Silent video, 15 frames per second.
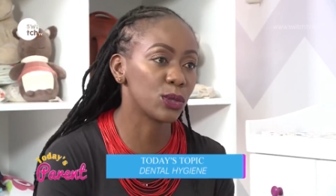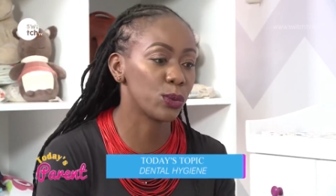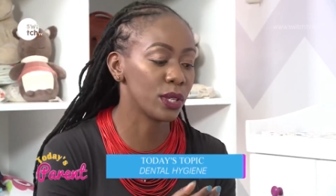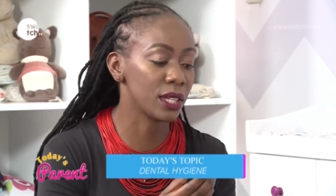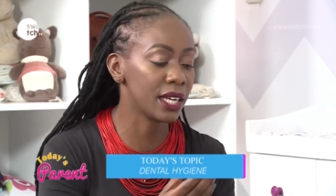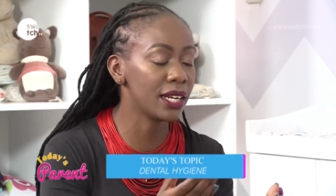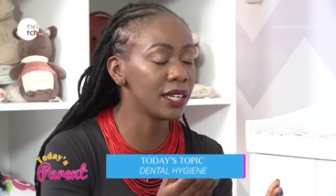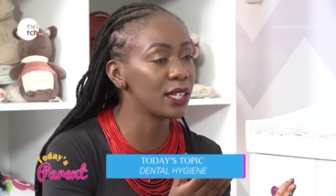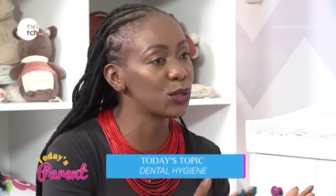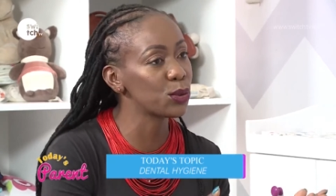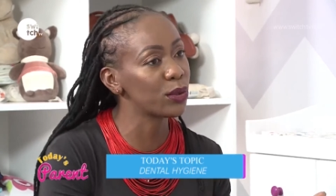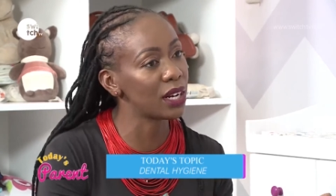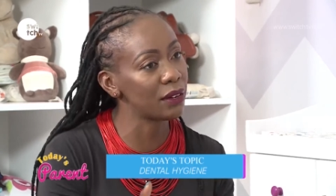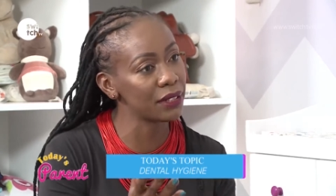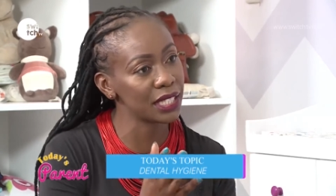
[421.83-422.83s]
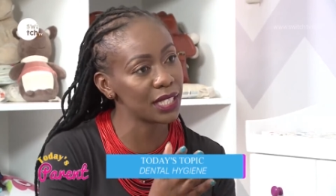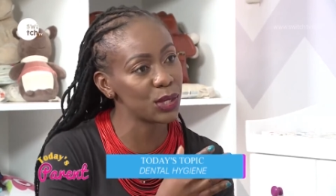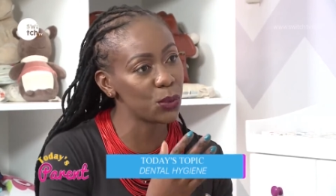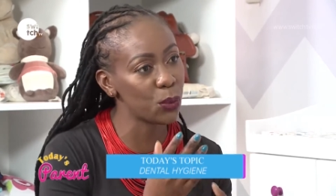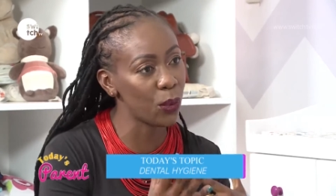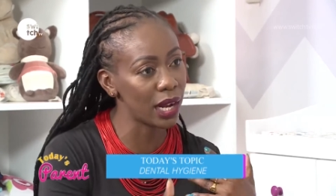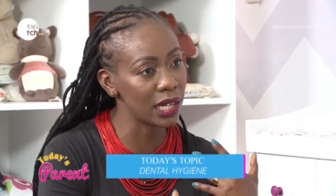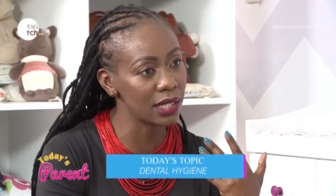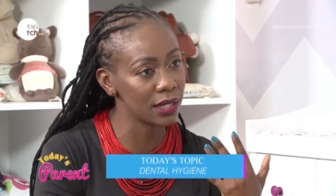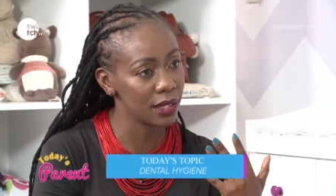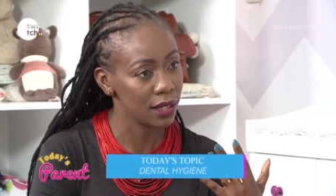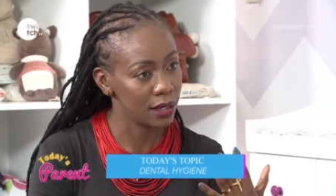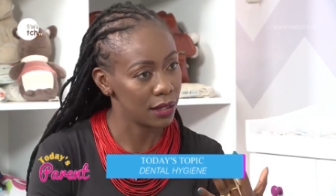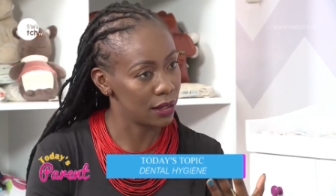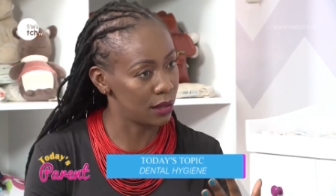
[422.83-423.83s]
do we then need to gravitate towards
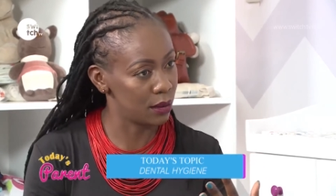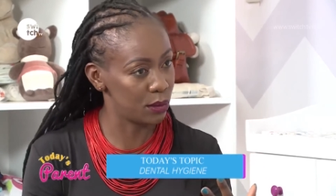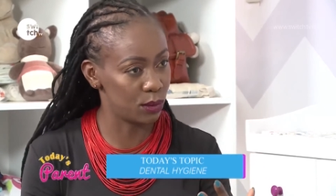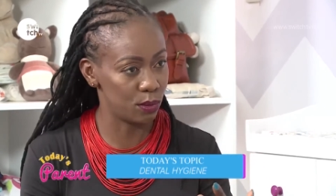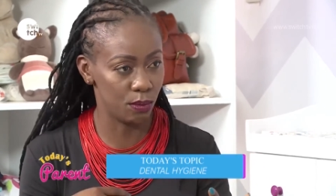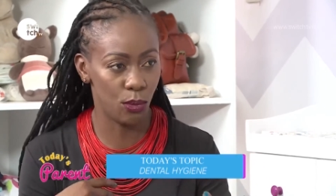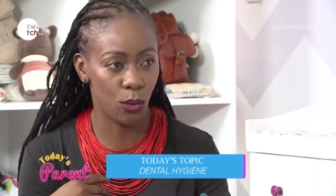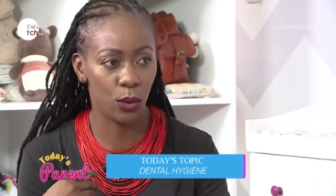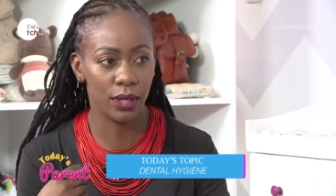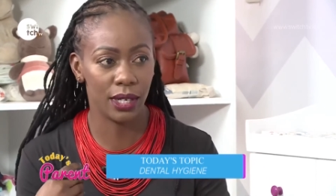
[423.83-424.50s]
more